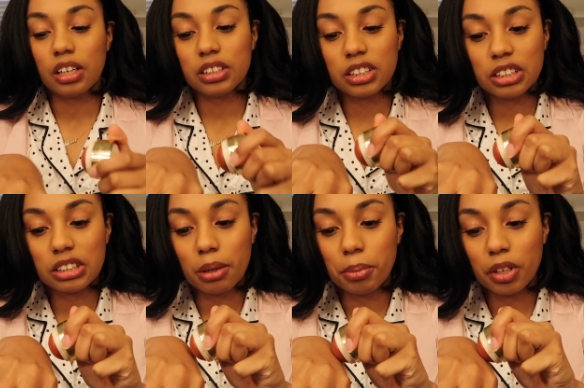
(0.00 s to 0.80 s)

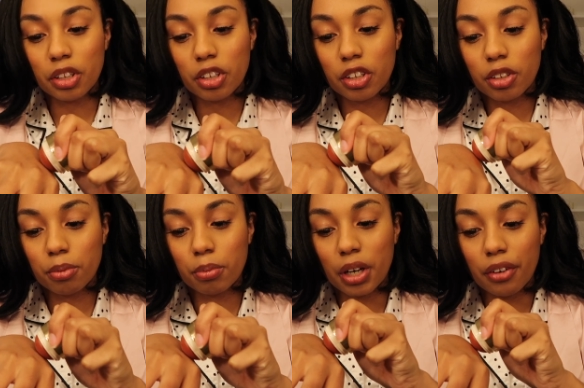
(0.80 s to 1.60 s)
similar,
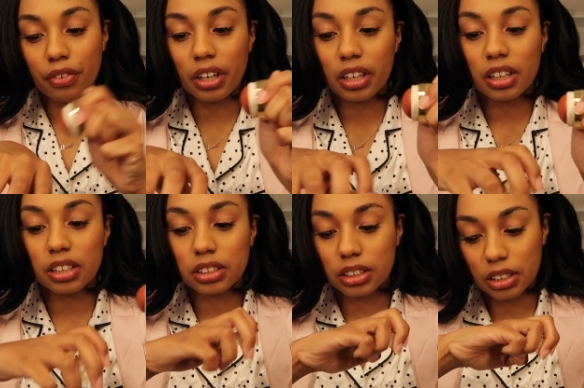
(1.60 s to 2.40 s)
but I feel like
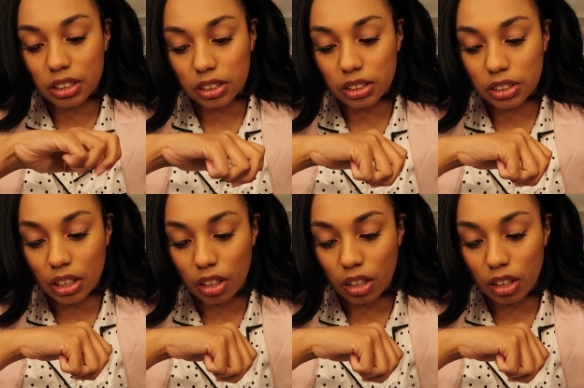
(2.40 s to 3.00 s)
this is